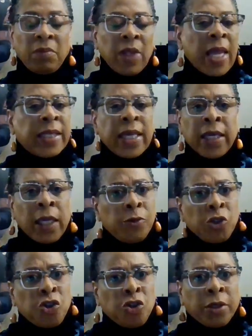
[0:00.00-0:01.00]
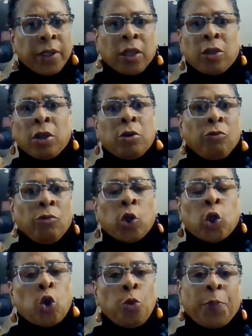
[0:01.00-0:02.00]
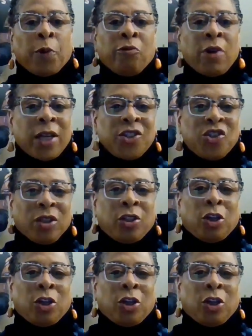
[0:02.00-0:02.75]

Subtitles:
I think he was shook that Cooper Rush